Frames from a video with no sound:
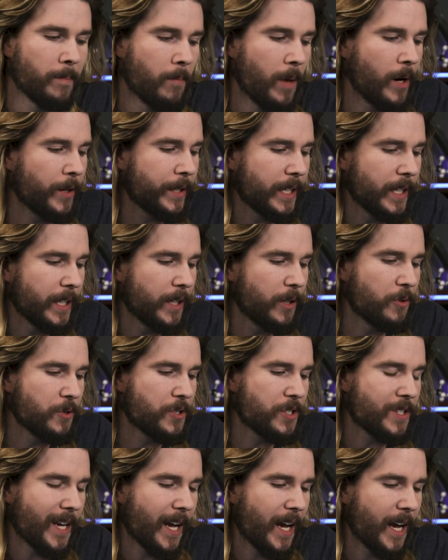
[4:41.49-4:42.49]
Monkey, who
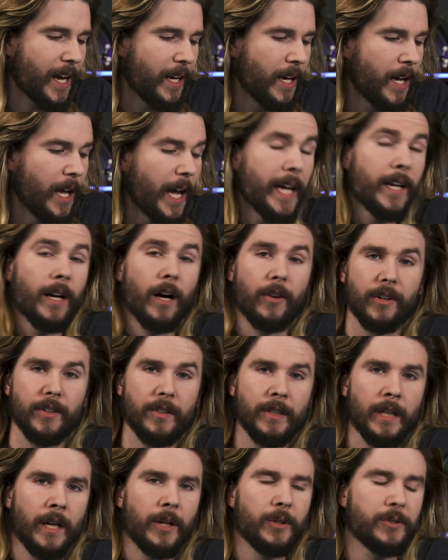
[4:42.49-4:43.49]
say, and
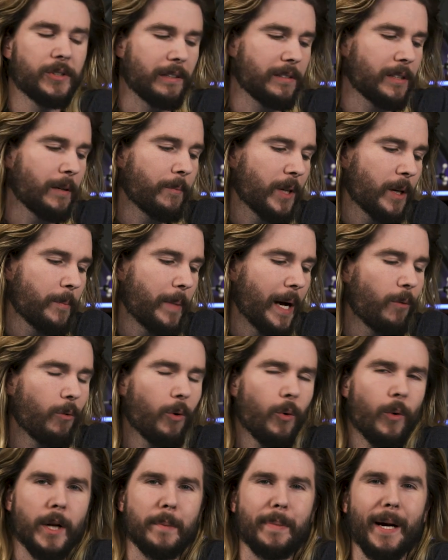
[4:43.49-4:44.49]
others, who say something about,
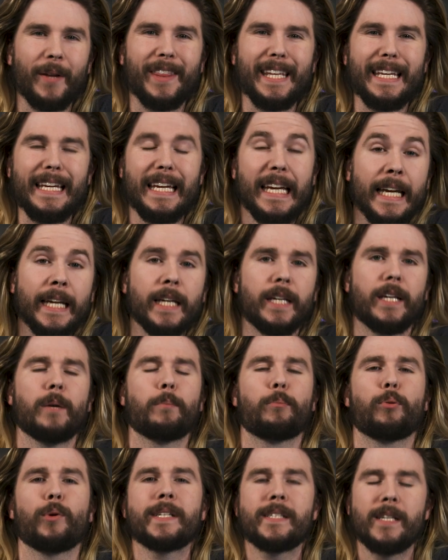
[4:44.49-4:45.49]
well, what about the ink
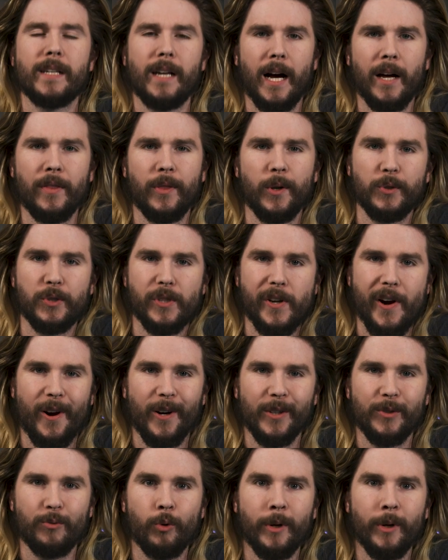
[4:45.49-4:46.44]
printed on those cards?